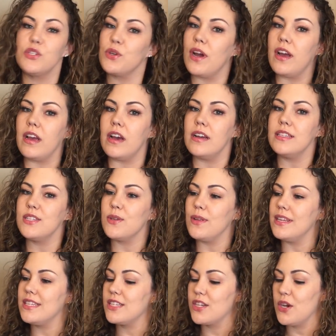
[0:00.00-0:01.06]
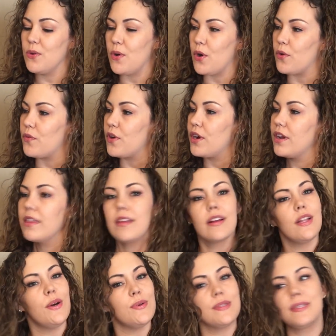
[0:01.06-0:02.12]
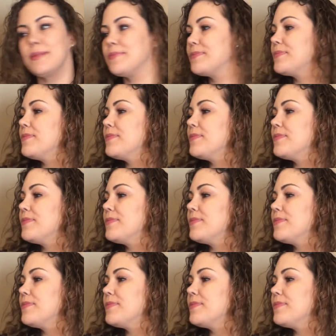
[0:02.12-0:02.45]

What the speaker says: try on, so let's go over the clothes.